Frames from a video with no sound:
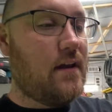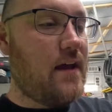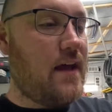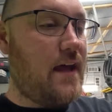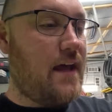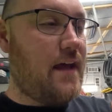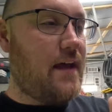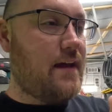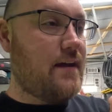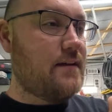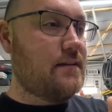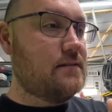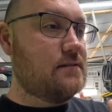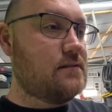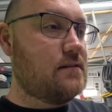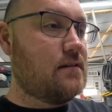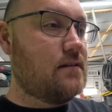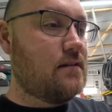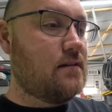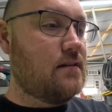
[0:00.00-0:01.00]

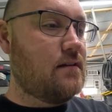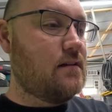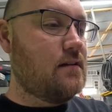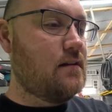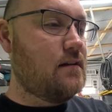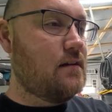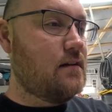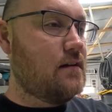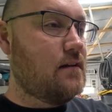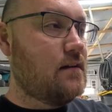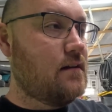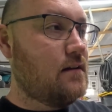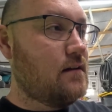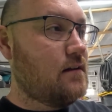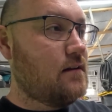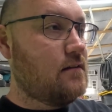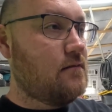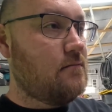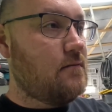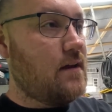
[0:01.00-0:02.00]
has
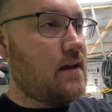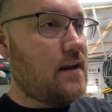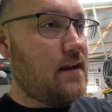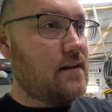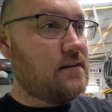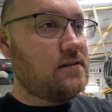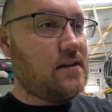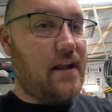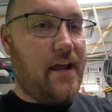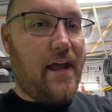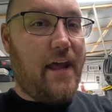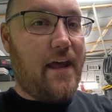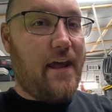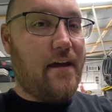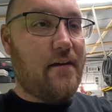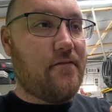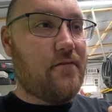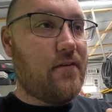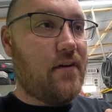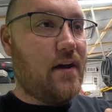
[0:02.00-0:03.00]
1.5 inches
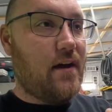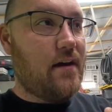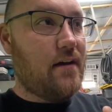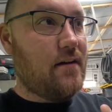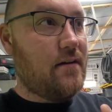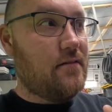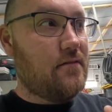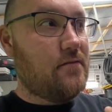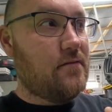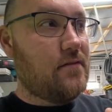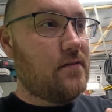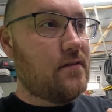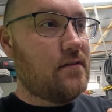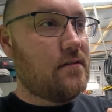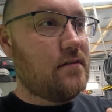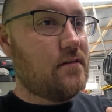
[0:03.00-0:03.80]
of,